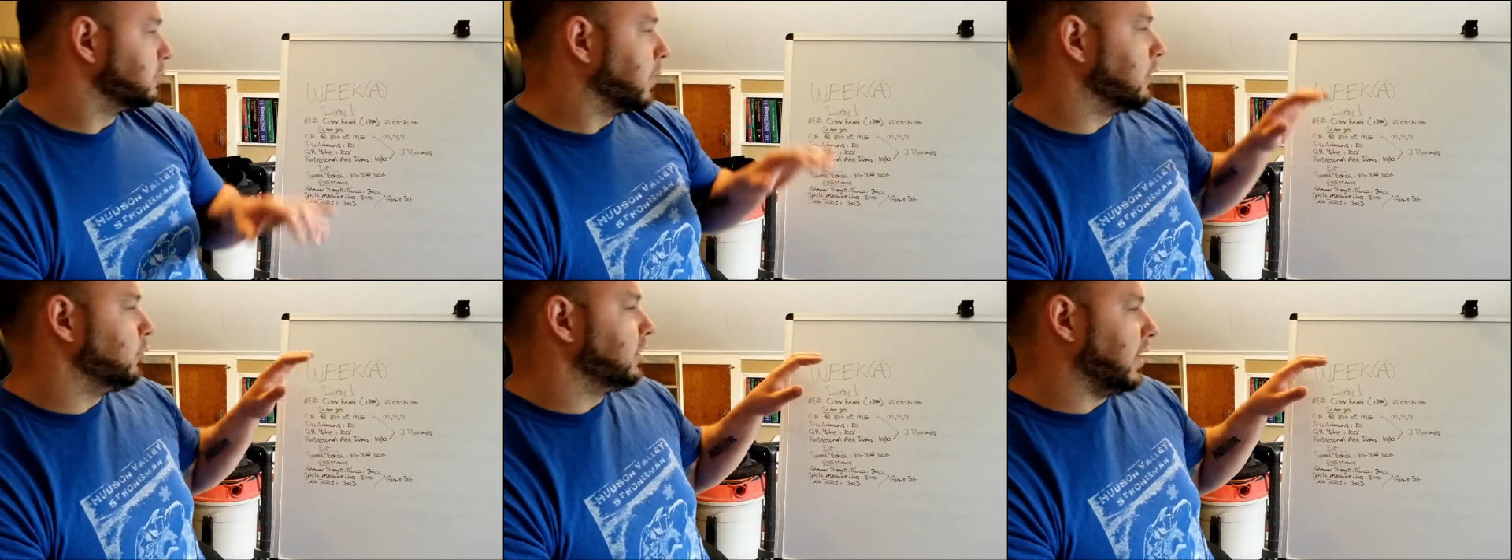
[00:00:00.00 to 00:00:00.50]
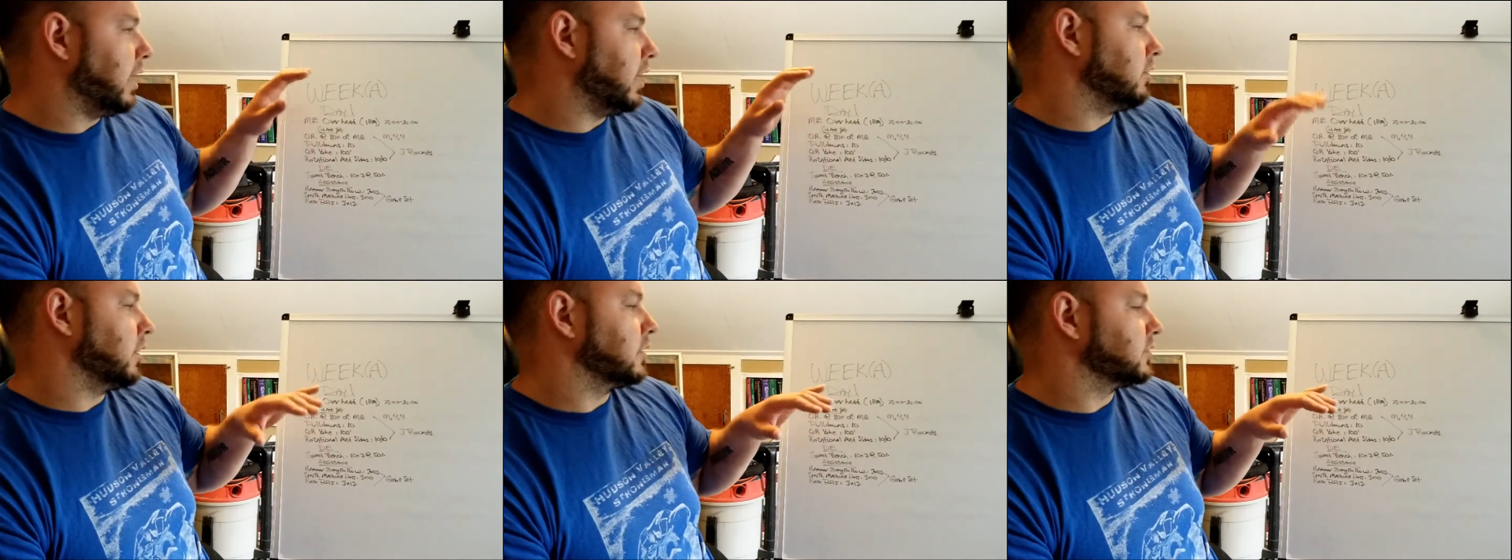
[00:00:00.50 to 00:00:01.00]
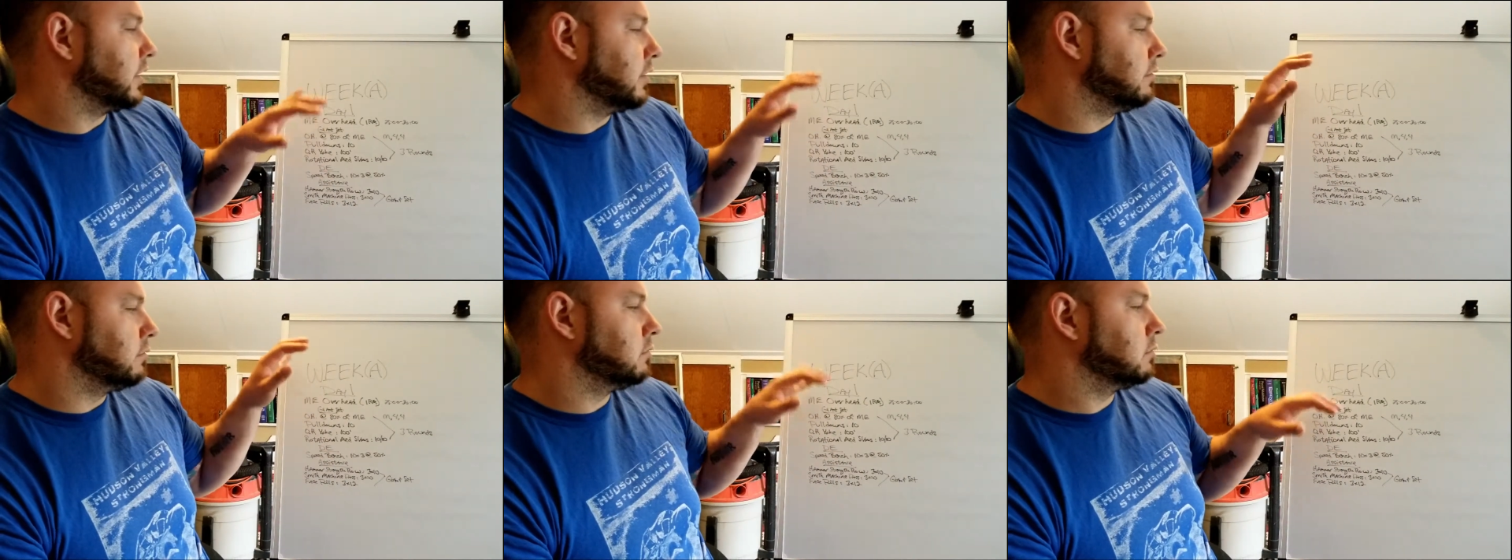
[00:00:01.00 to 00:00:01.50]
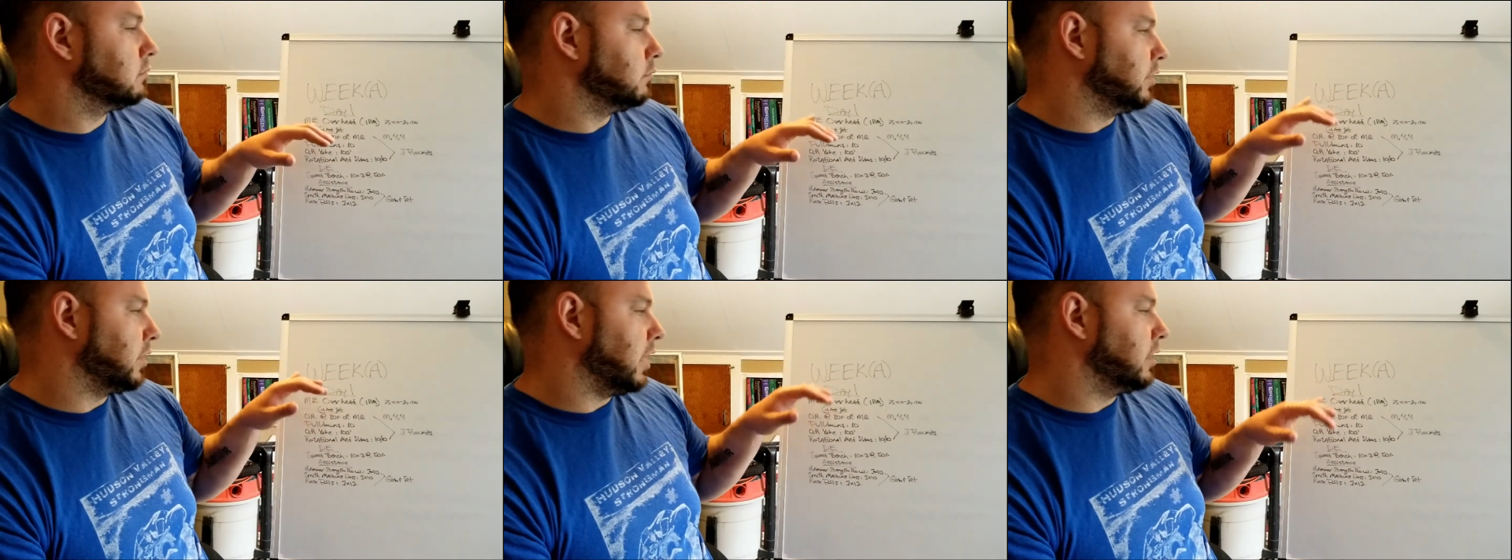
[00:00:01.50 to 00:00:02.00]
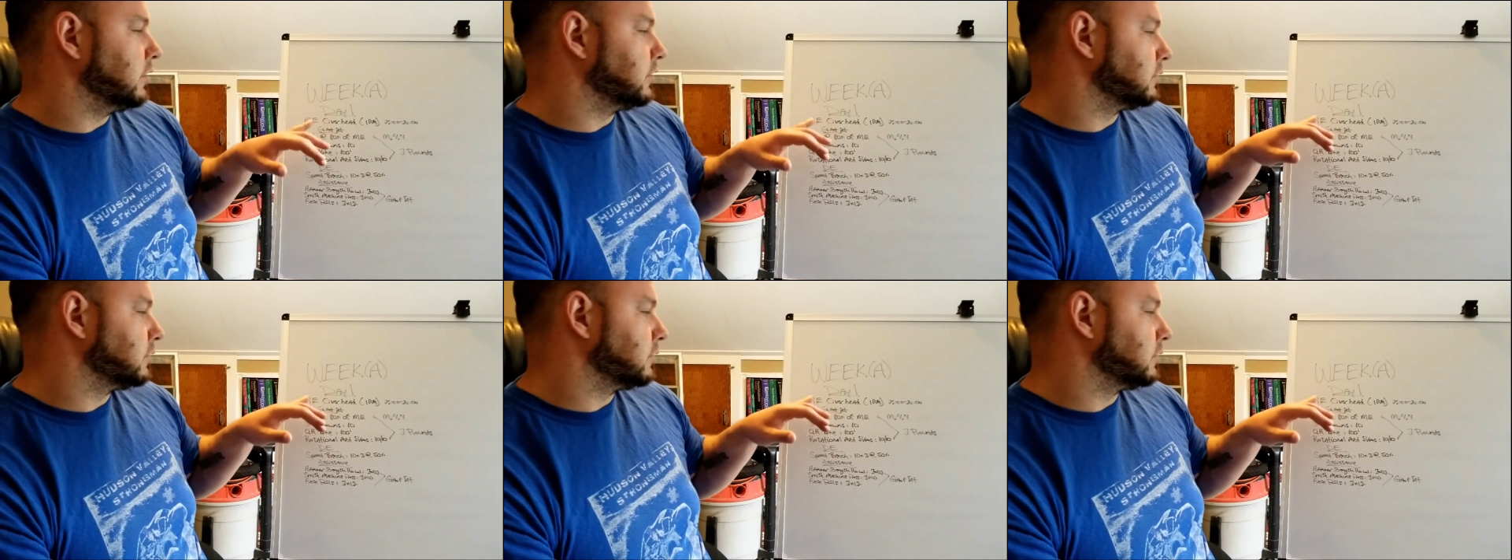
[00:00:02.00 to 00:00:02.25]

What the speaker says: this is my week A. Like I said, week A